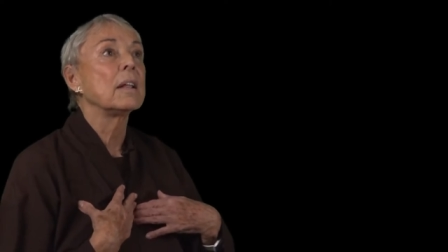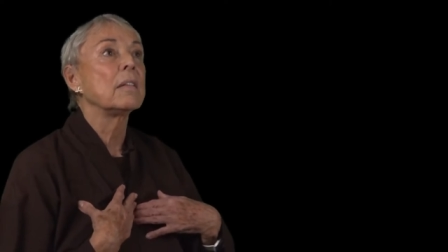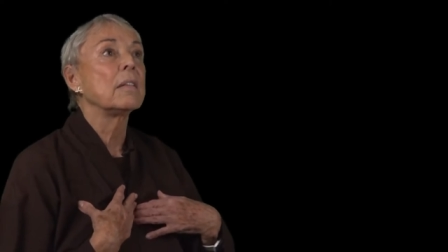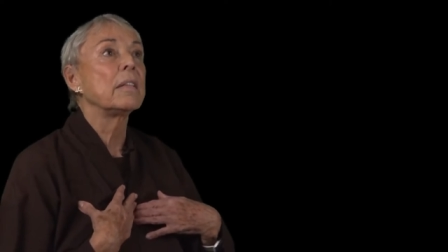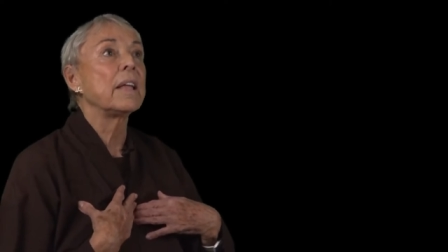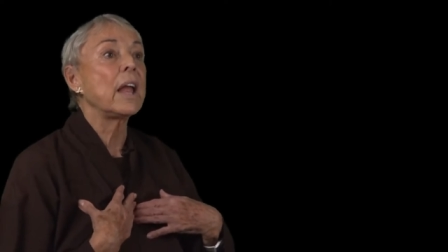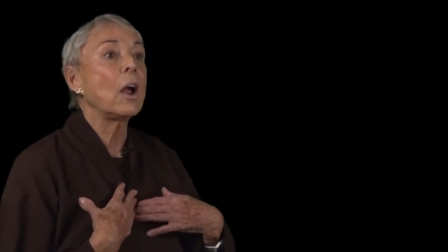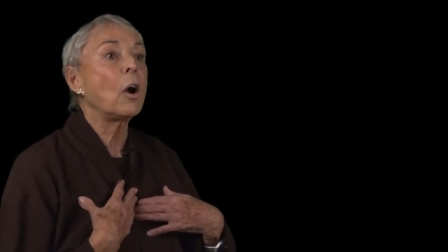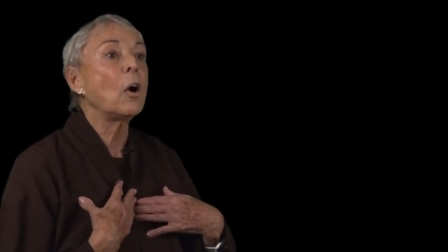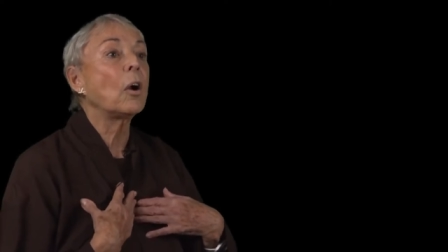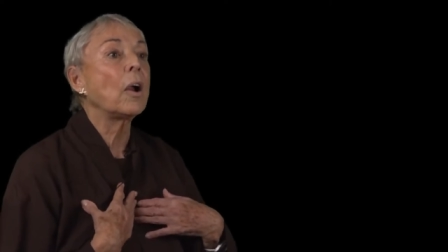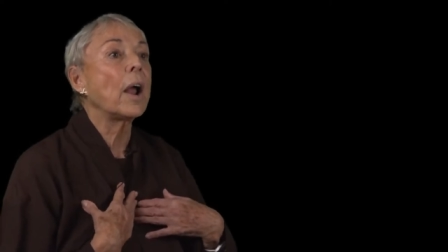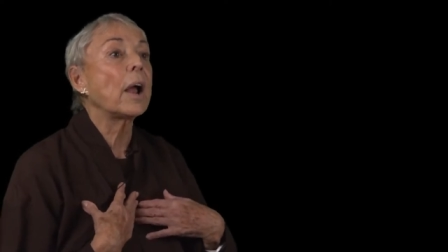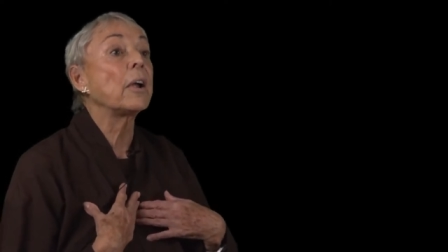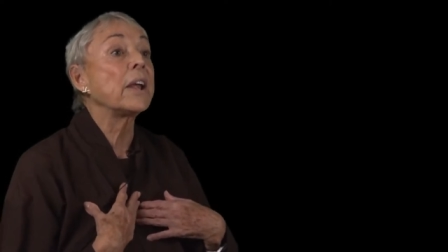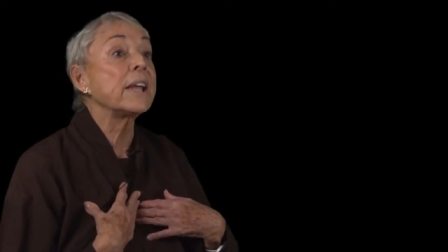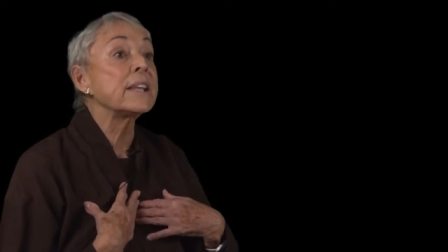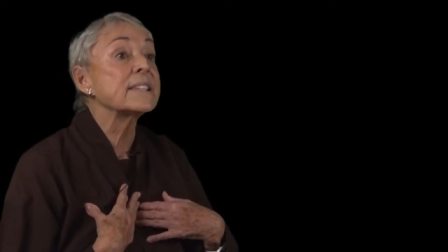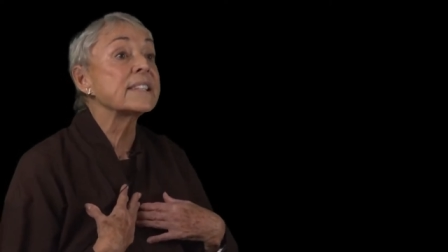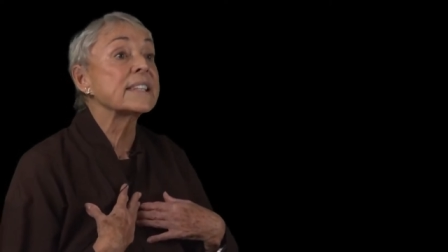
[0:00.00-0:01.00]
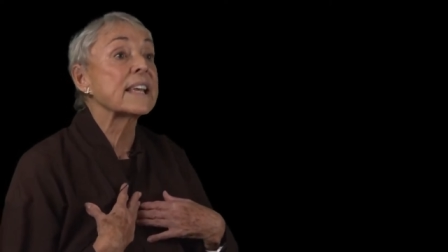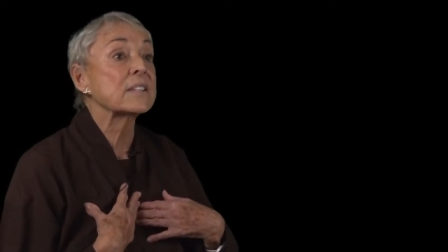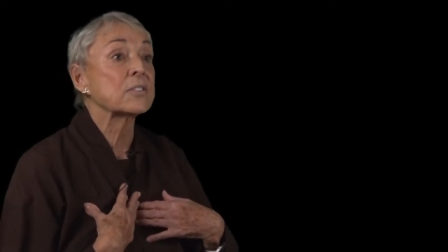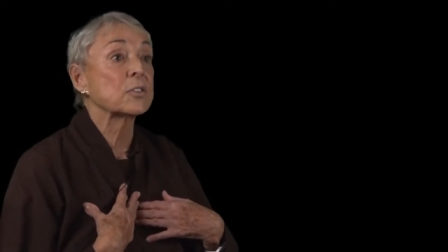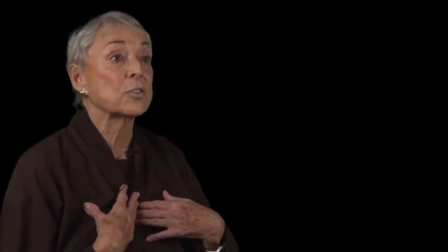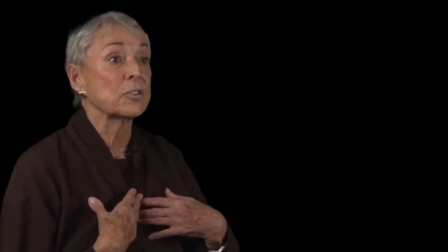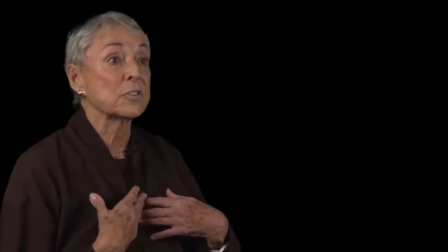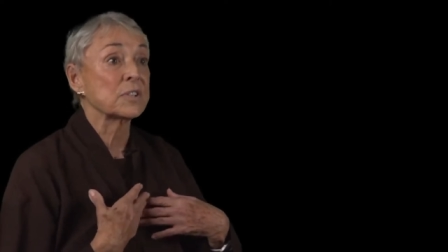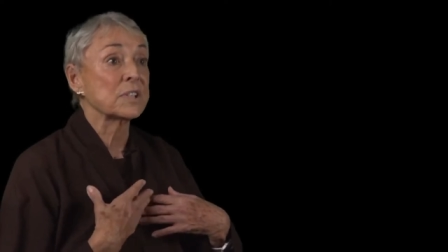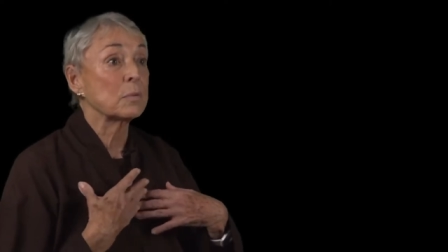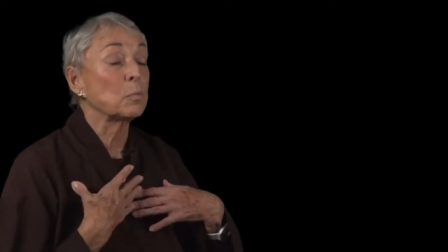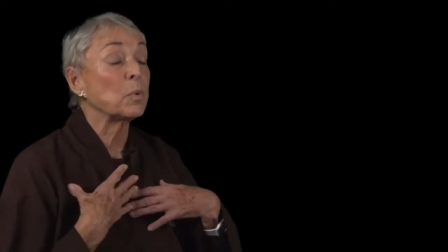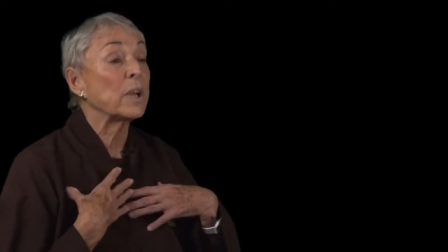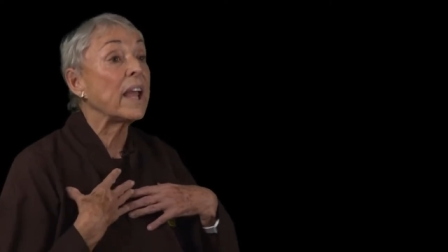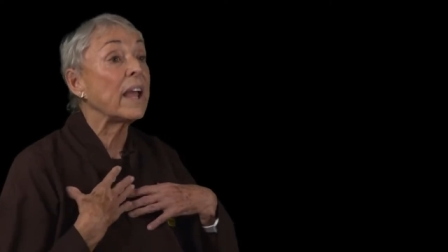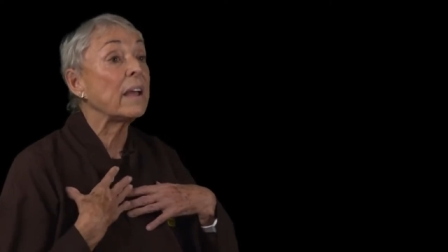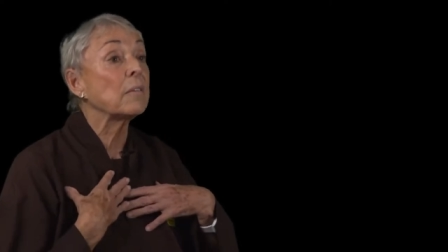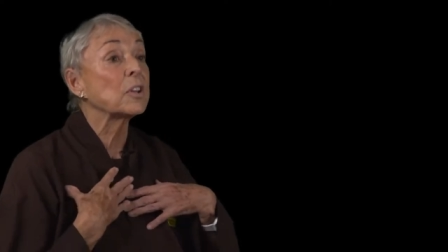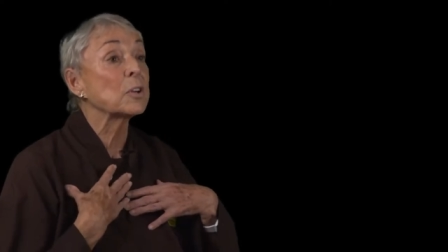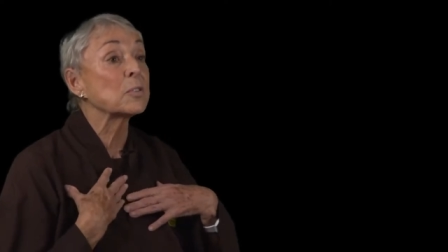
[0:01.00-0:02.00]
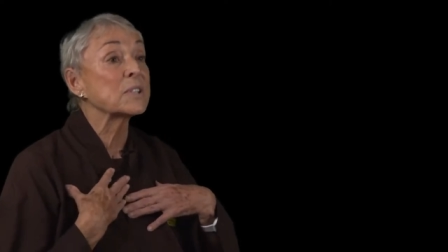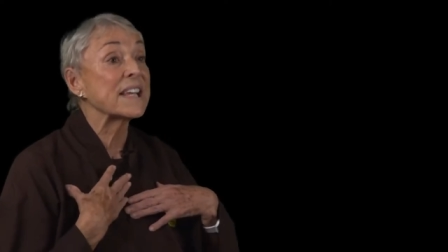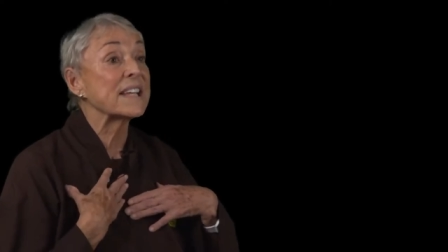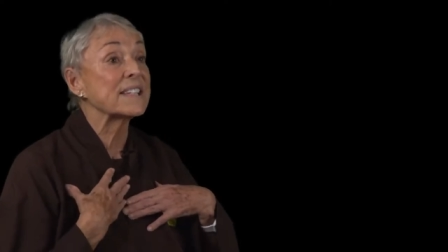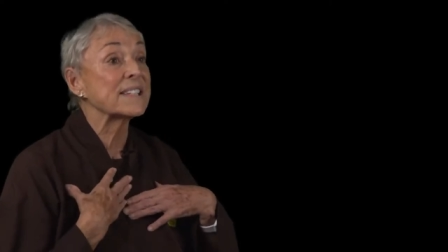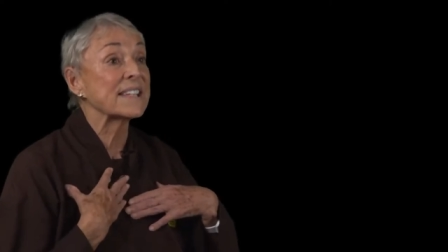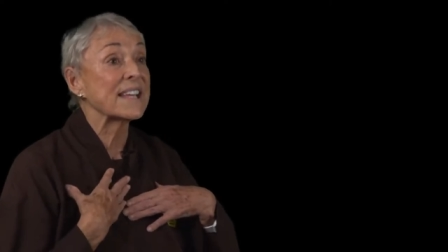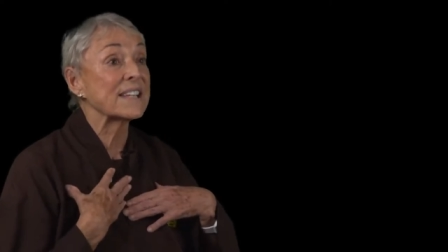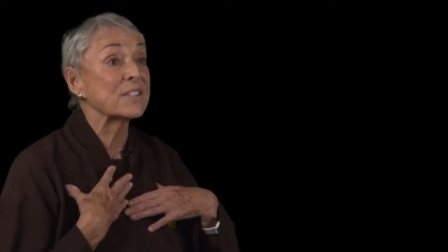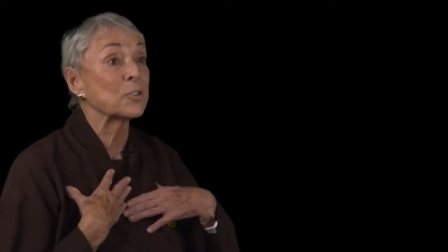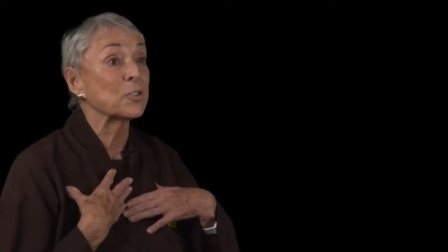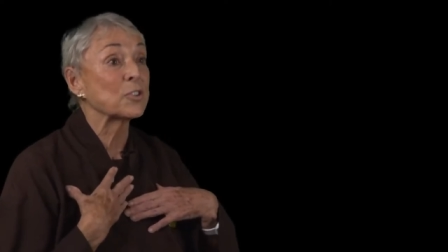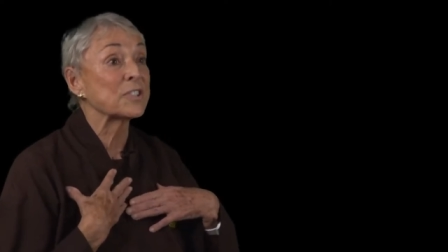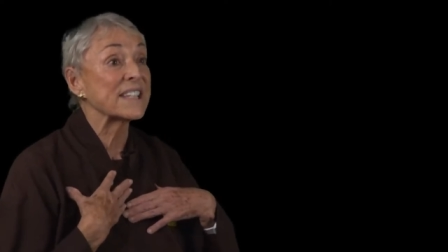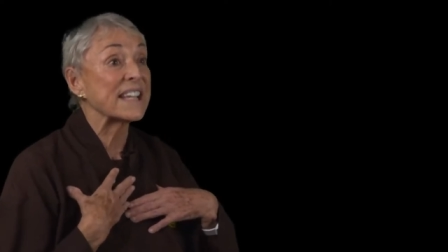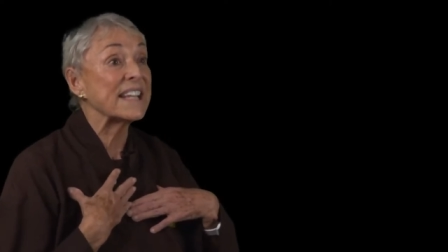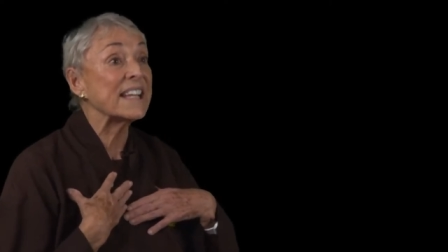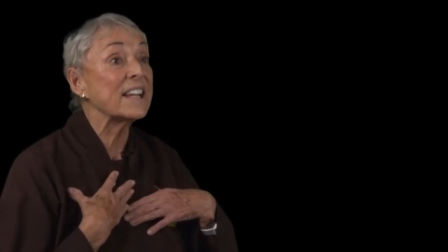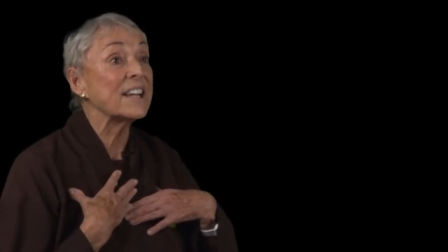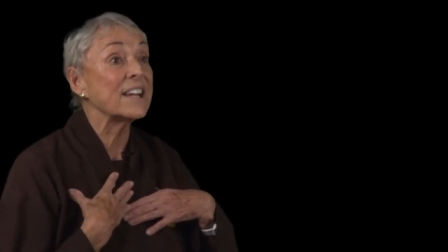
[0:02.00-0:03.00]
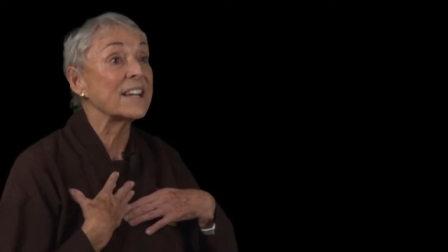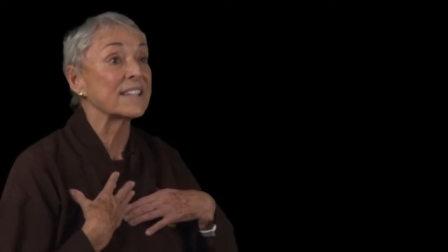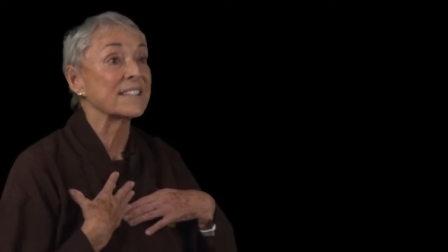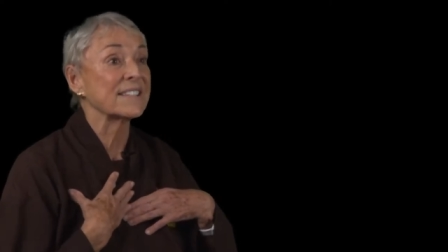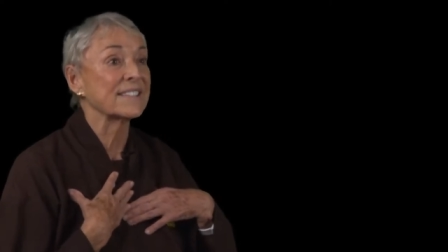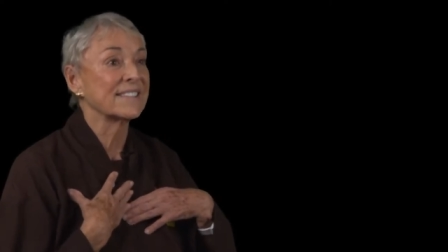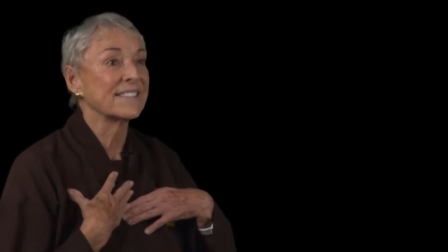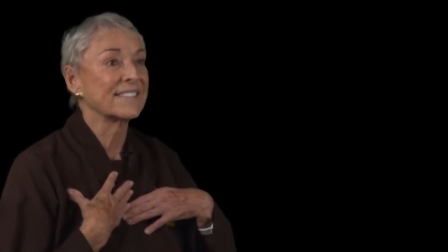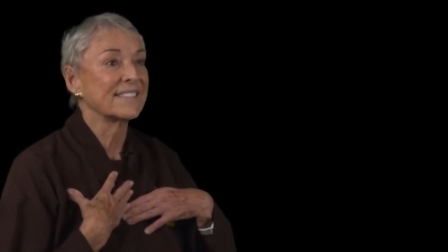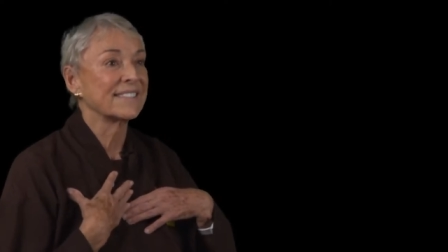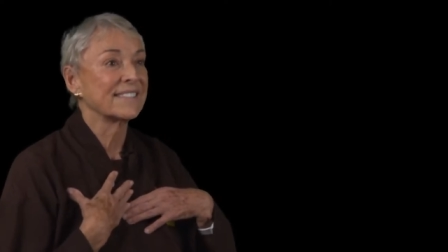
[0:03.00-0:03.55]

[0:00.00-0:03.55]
they are our ancestors, and we have those ancestors in us,